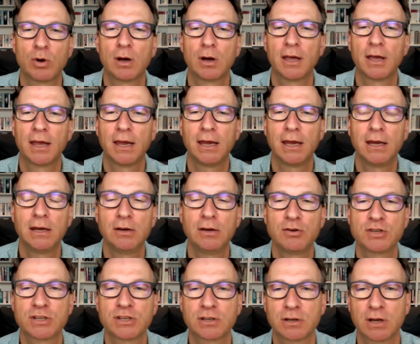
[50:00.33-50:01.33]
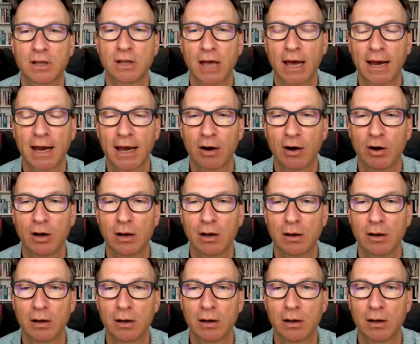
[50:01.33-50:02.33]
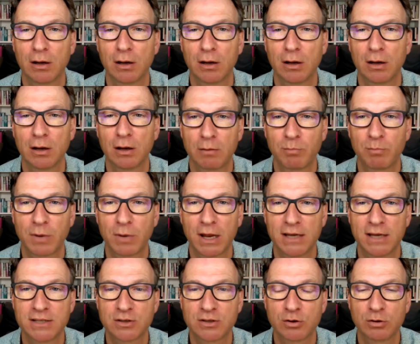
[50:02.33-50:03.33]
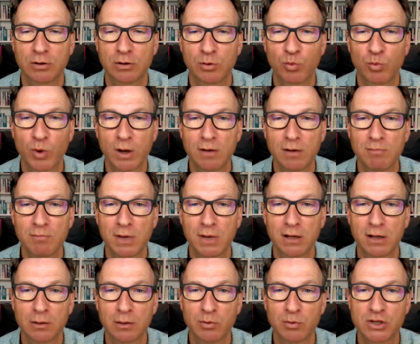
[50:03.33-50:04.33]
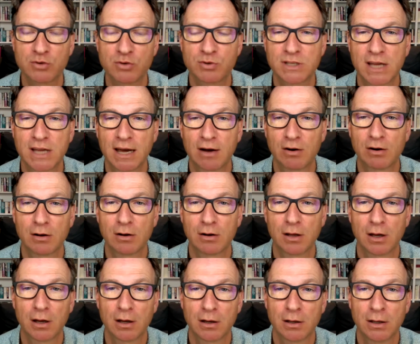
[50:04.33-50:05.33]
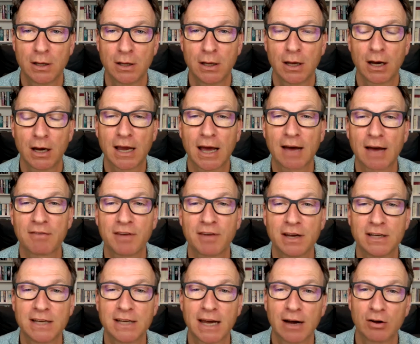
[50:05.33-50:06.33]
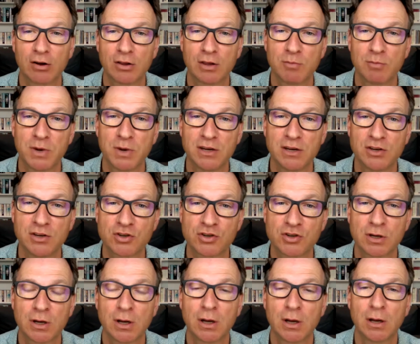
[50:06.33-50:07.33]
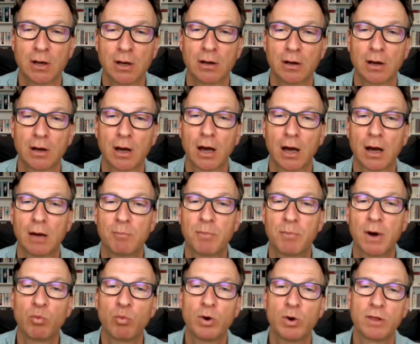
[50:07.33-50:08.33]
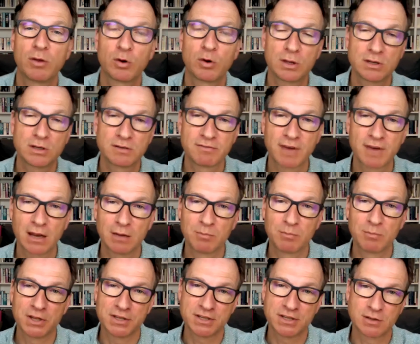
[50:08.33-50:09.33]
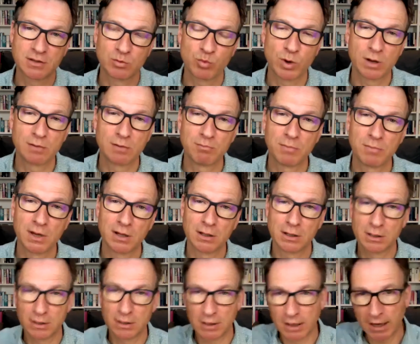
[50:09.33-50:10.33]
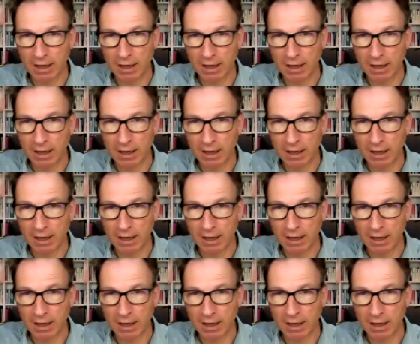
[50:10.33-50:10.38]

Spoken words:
he used to hang out in a place called the Windmill, which was down a cafe down on the beach. But with all the developments, the Windmill and